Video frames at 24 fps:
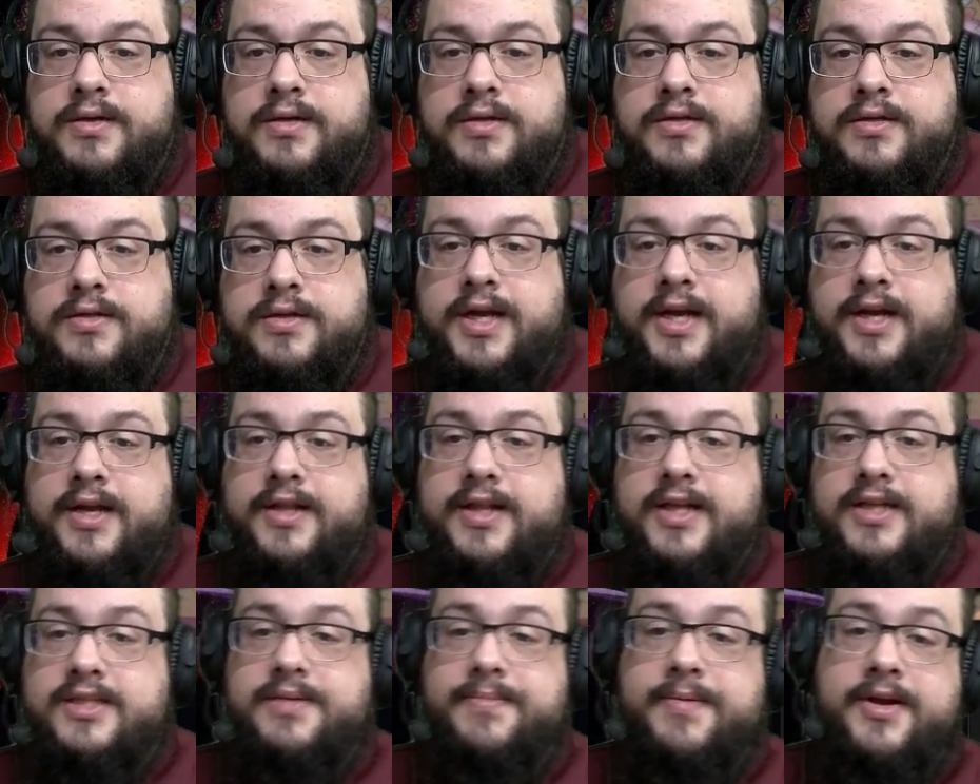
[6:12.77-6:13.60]
So yeah,
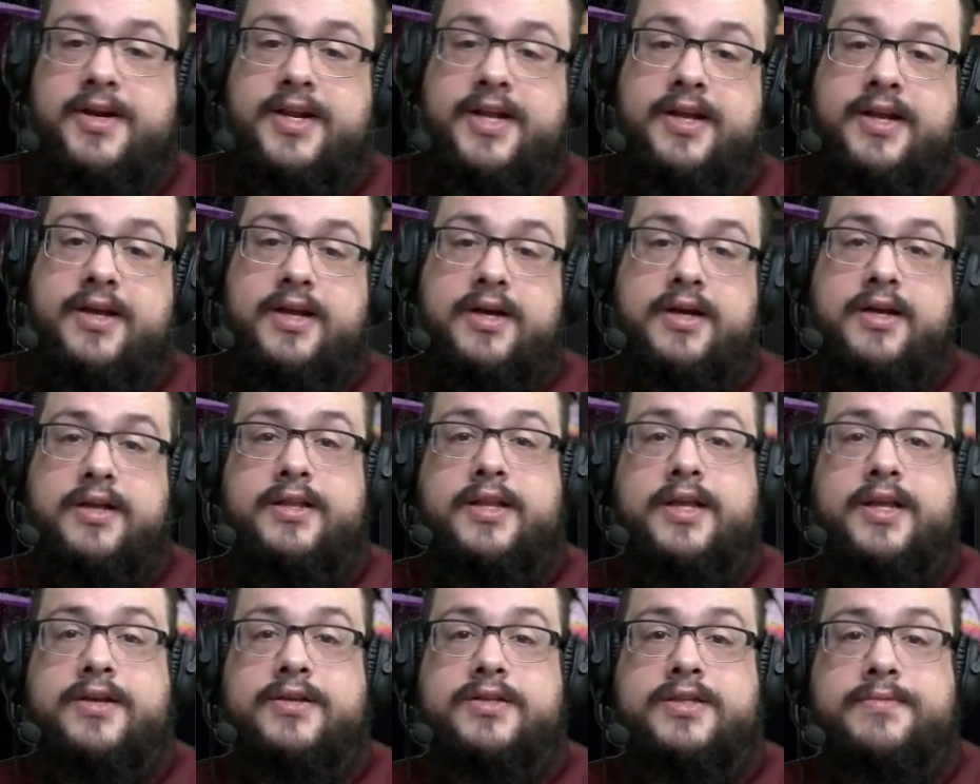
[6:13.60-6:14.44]
that's about it. Uh,
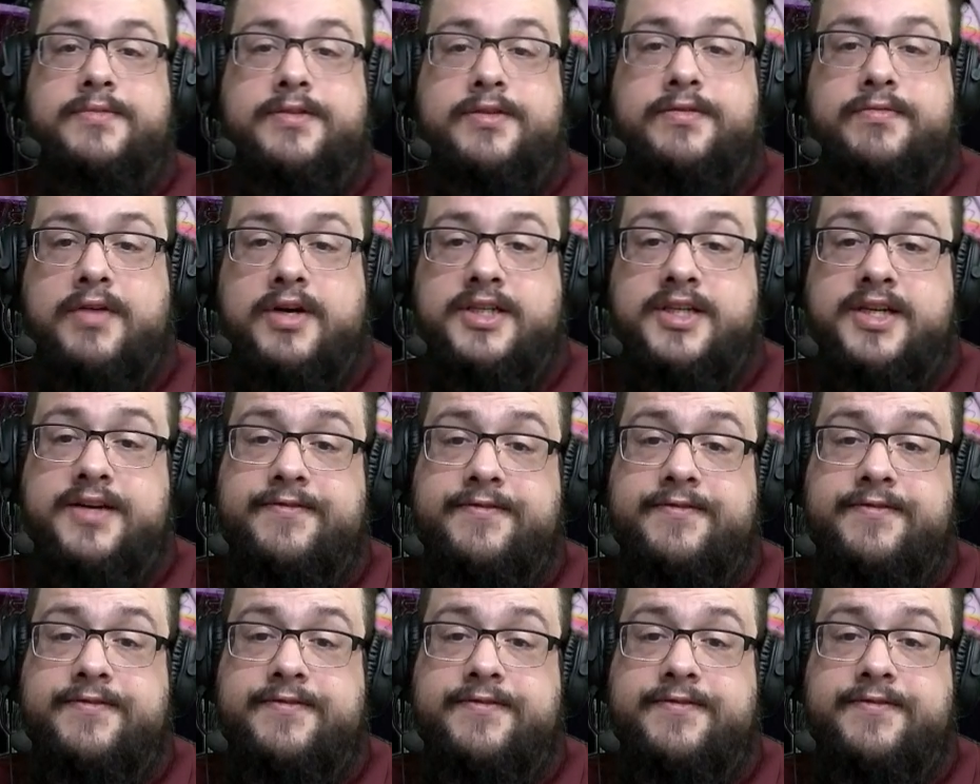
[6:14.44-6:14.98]
thank you so much for watching.